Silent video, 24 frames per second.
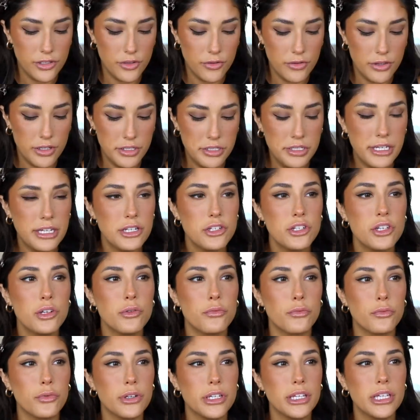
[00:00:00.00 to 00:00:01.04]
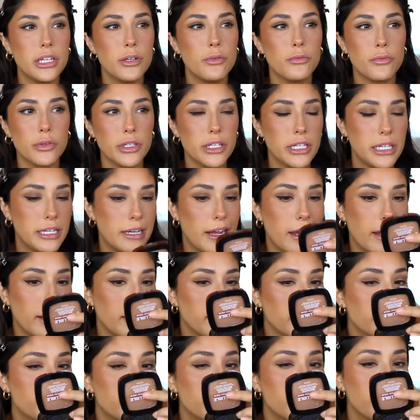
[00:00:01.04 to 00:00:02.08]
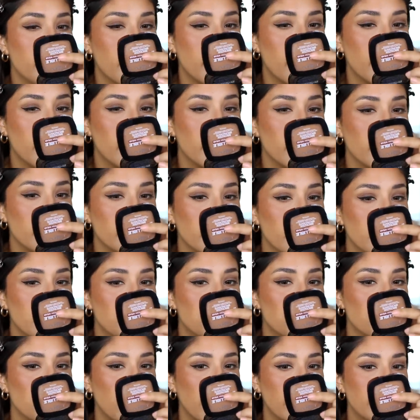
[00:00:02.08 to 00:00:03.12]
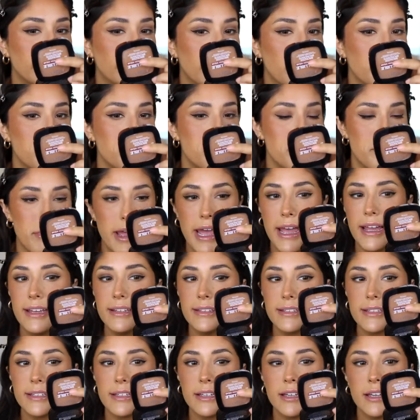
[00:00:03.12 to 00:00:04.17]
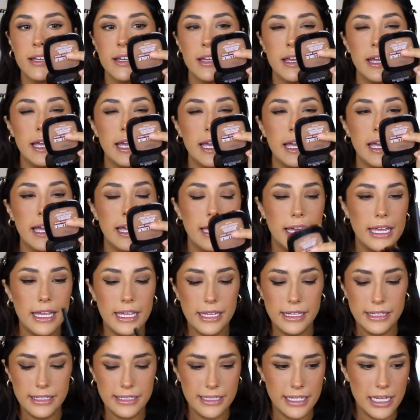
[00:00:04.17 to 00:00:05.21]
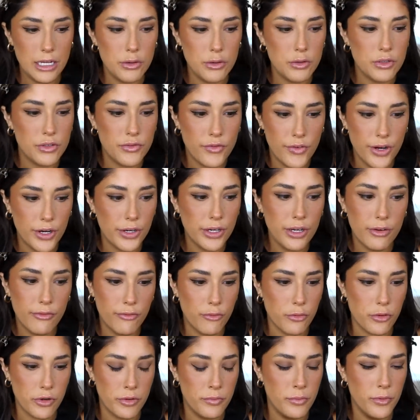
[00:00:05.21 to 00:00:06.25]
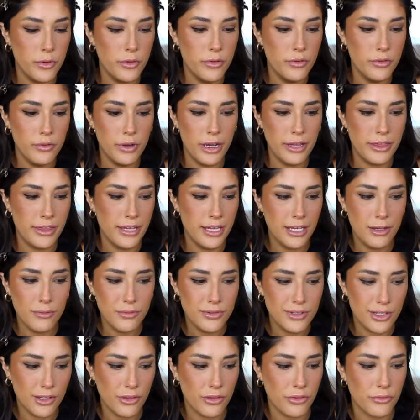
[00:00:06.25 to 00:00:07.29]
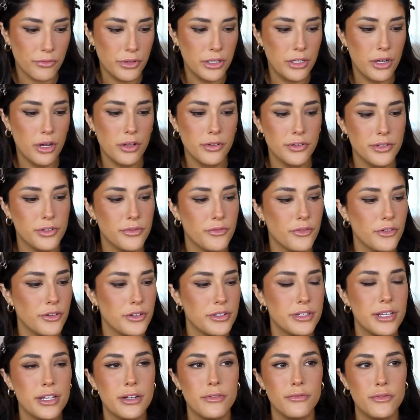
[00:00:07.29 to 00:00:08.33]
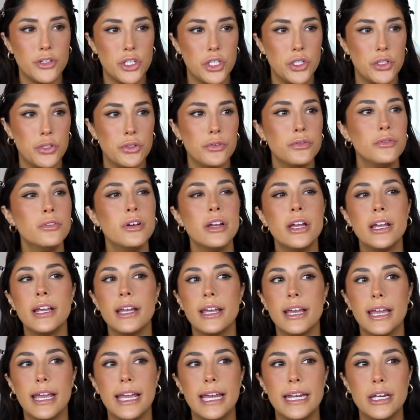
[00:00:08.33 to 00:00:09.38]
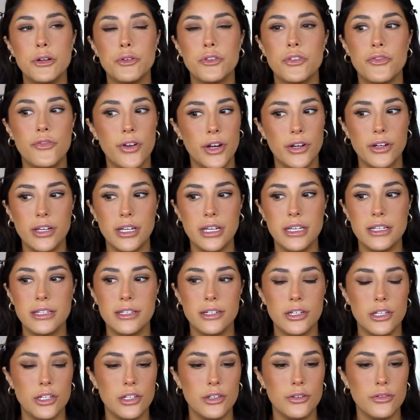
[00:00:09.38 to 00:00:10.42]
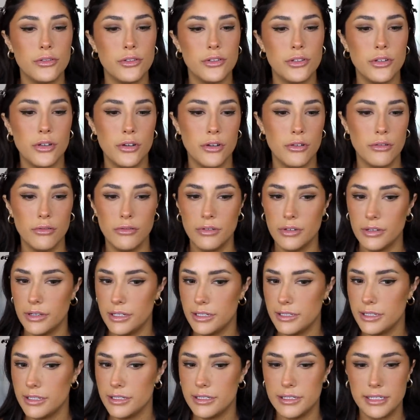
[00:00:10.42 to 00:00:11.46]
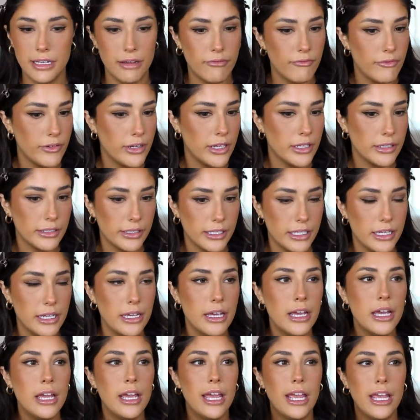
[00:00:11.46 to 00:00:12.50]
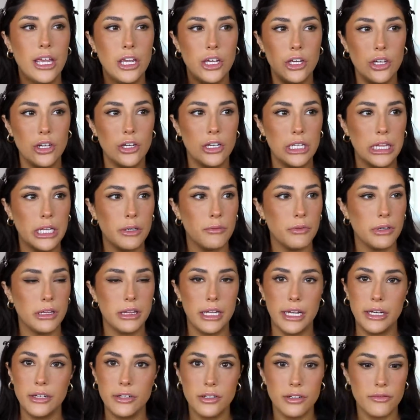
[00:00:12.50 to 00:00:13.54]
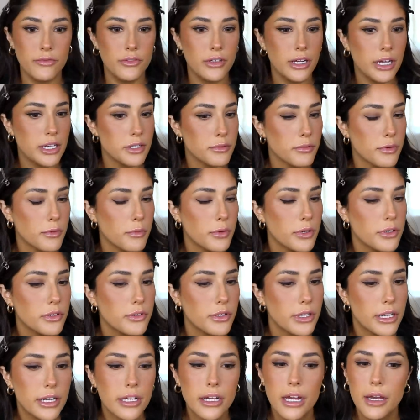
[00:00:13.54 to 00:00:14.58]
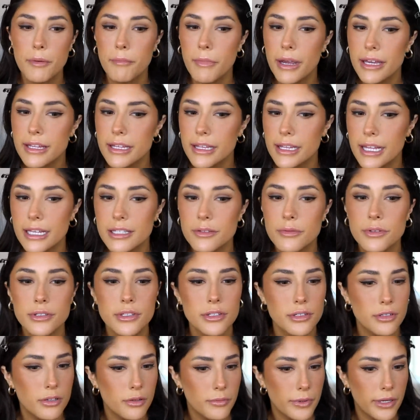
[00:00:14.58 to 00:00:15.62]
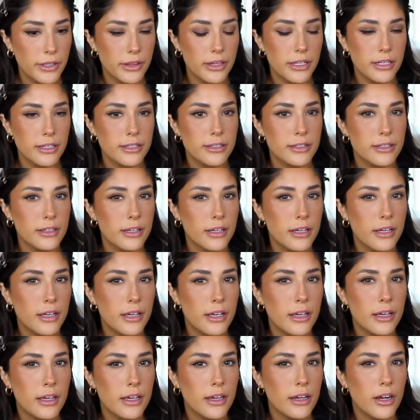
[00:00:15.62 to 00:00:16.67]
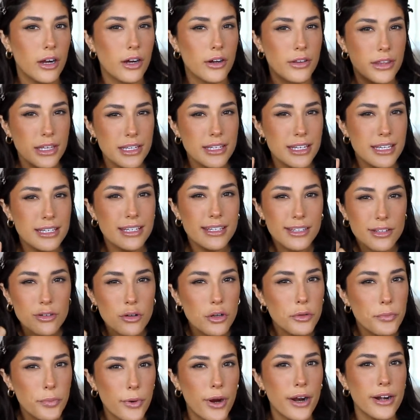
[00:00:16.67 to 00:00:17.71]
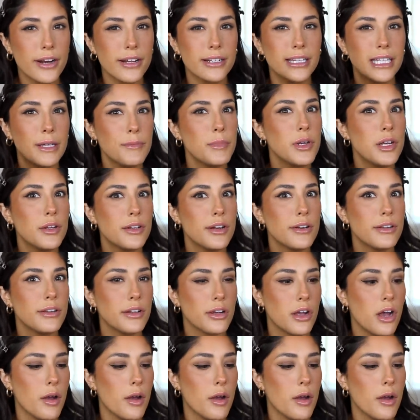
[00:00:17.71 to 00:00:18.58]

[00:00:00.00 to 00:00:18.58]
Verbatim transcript: so this is actually really, really nice and it dried down matte, and it was very affordable. I think it was like three dollars for a set of two, and it was very easy to use. So this is definitely a good liquid liner. If you guys were wondering, am I the last one to know about these? Are these, is this an old product? Let me know down in the